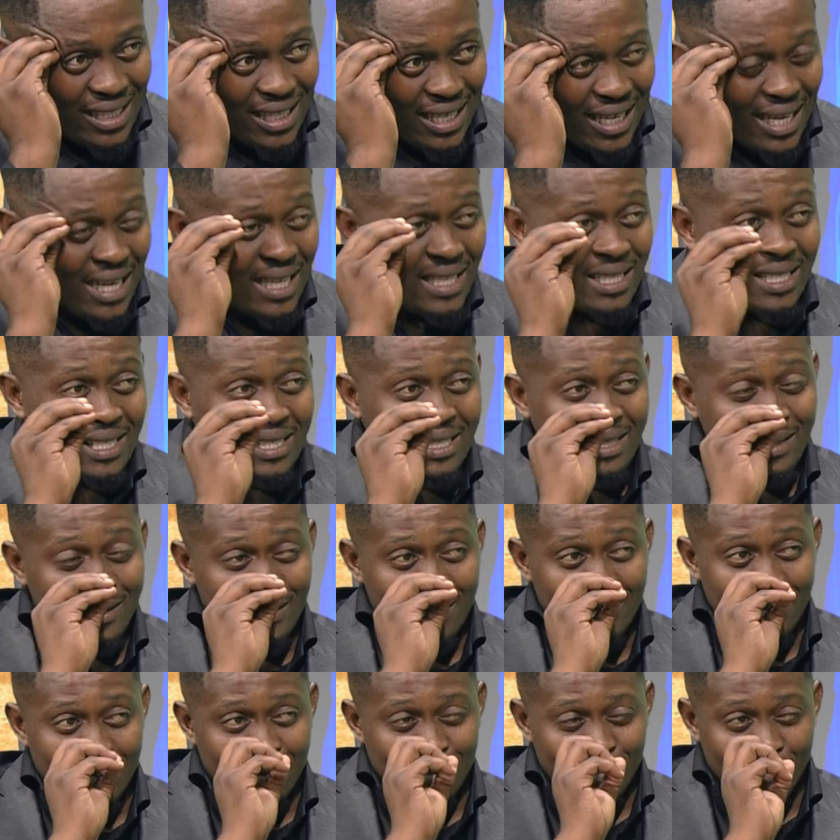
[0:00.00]
as
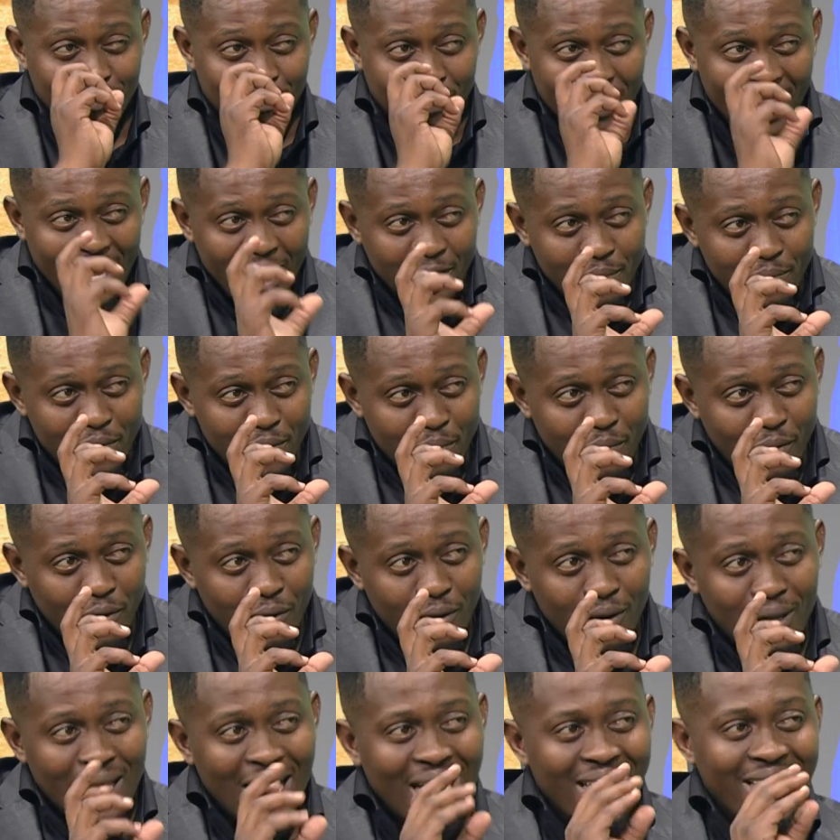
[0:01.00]
black people
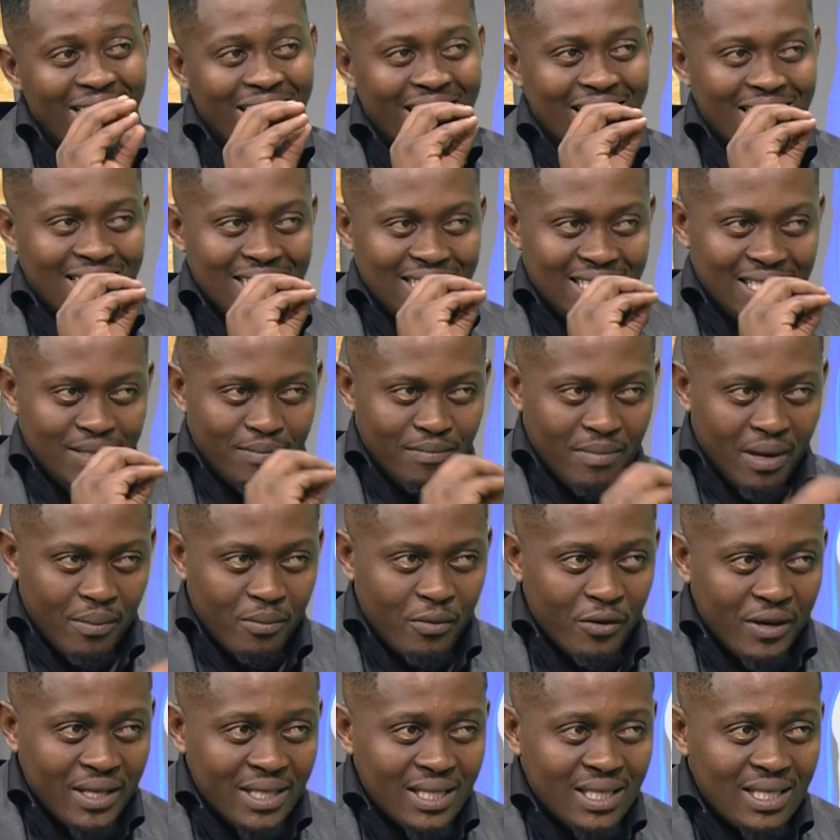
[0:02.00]
and as
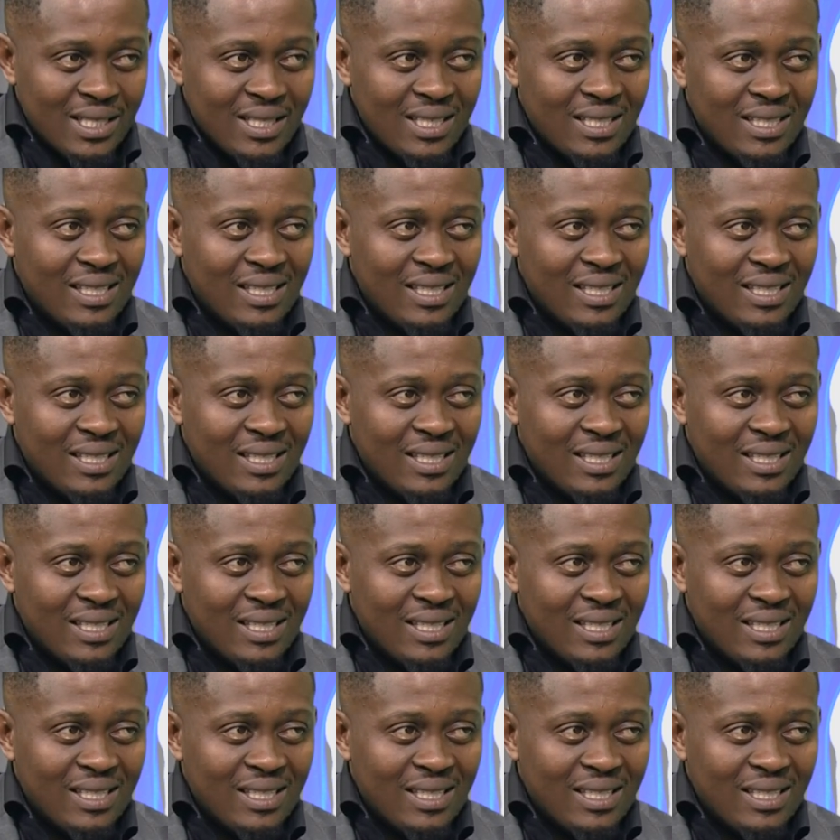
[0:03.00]
Zimbabweans.